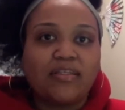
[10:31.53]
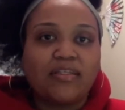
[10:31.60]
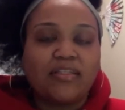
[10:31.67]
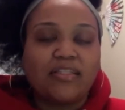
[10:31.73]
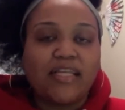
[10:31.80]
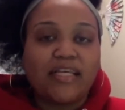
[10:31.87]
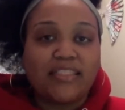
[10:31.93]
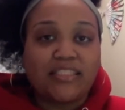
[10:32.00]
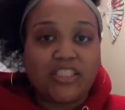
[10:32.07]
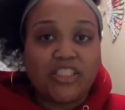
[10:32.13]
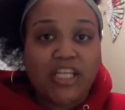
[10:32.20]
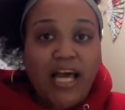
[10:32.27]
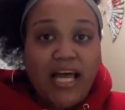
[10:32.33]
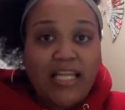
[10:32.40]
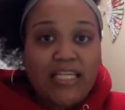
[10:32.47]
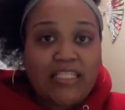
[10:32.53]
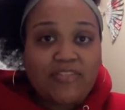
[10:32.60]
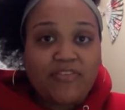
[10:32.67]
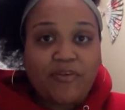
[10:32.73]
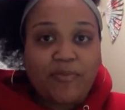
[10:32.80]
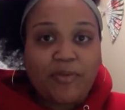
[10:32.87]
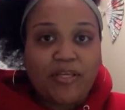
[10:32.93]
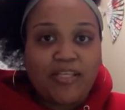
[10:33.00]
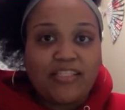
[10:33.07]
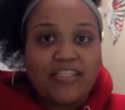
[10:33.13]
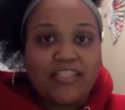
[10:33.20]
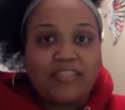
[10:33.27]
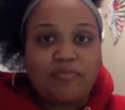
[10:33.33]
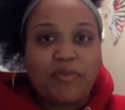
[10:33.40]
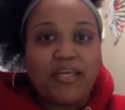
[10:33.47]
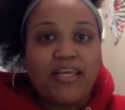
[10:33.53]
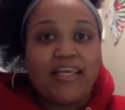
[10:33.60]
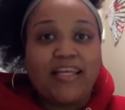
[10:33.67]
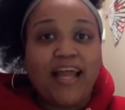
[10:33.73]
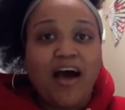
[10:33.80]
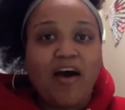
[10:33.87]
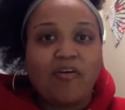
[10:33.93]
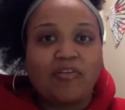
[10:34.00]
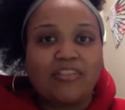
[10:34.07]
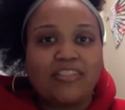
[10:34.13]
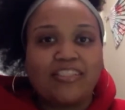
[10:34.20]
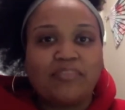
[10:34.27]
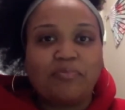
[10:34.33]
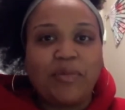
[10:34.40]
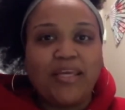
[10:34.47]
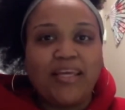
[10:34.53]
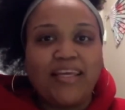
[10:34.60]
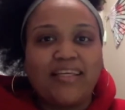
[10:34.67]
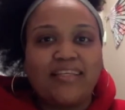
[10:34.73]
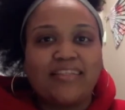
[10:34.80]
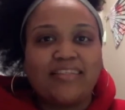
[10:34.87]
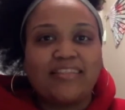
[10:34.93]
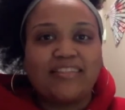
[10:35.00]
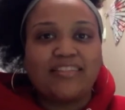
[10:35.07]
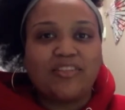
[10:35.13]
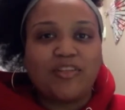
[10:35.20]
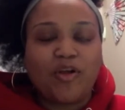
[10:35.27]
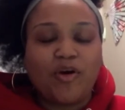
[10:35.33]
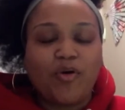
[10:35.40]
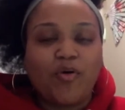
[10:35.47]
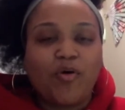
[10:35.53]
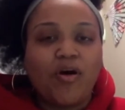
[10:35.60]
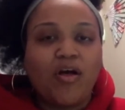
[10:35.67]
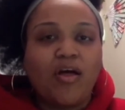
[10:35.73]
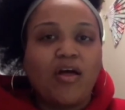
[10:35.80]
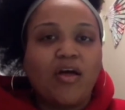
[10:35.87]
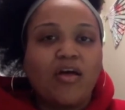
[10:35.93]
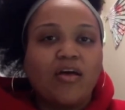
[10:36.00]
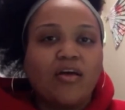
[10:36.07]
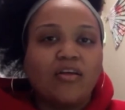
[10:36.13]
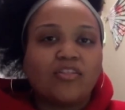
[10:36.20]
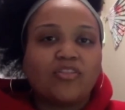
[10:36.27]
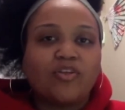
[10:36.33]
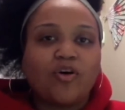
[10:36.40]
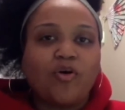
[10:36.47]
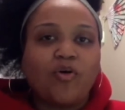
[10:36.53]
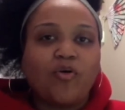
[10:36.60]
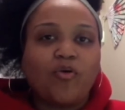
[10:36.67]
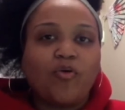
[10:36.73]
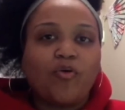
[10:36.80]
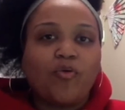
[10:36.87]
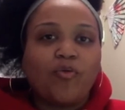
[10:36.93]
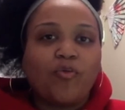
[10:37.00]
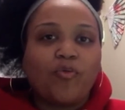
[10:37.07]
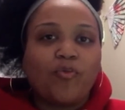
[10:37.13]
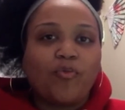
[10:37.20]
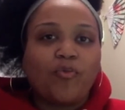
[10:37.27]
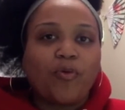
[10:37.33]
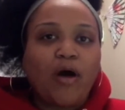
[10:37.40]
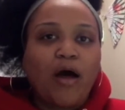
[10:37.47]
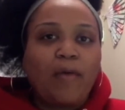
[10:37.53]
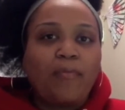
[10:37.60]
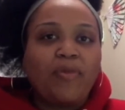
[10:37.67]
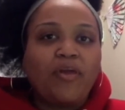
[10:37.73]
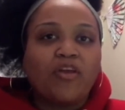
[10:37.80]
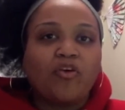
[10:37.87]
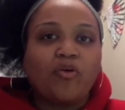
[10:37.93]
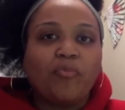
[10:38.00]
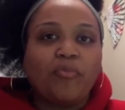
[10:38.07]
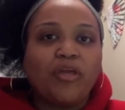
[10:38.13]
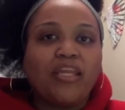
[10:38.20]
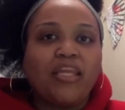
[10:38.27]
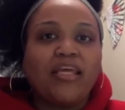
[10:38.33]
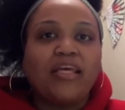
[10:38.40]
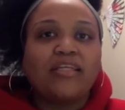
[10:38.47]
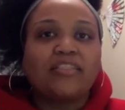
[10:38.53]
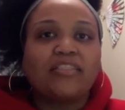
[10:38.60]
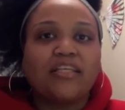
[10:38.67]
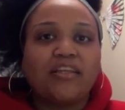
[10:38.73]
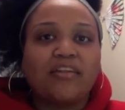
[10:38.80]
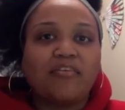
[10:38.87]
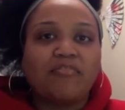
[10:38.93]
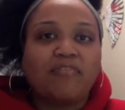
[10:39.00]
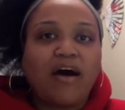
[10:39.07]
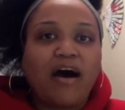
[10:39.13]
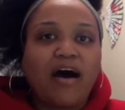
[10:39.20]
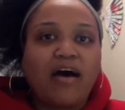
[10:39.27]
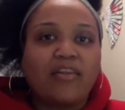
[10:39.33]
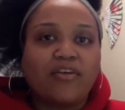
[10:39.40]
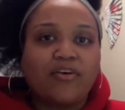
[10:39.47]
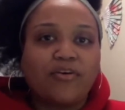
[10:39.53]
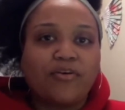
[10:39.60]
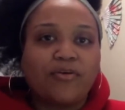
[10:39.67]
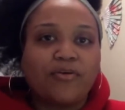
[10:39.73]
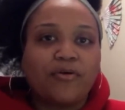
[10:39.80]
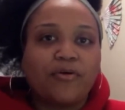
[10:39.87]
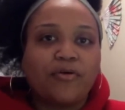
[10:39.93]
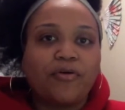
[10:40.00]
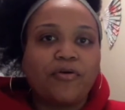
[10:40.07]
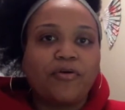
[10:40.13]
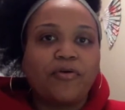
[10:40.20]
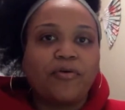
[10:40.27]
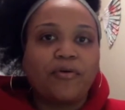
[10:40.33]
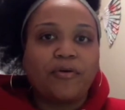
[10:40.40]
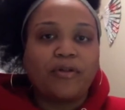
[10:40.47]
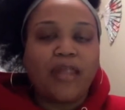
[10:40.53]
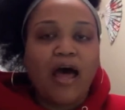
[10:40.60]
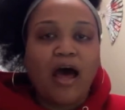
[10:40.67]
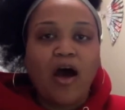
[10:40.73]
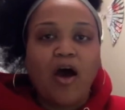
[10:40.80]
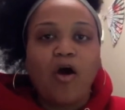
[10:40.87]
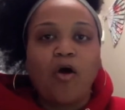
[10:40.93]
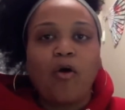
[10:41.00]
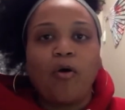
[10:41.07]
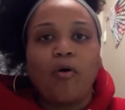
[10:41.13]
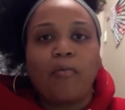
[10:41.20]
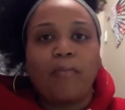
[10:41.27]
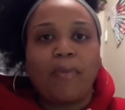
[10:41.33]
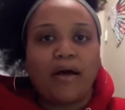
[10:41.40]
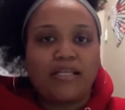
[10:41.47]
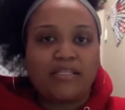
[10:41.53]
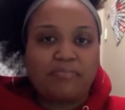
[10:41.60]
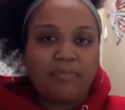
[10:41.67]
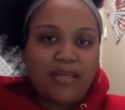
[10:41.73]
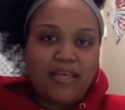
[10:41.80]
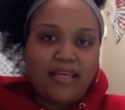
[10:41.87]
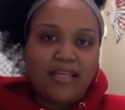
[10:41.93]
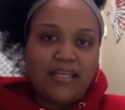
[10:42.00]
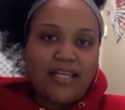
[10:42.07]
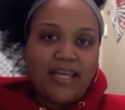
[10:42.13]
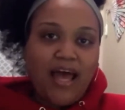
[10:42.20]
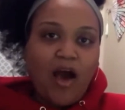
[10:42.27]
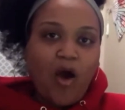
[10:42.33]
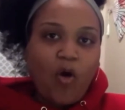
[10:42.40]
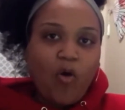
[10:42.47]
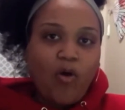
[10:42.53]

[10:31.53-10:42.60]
that's a challenge for me to speak it out, to speak it, you know. So I'm being obedient to the Father now by speaking it out,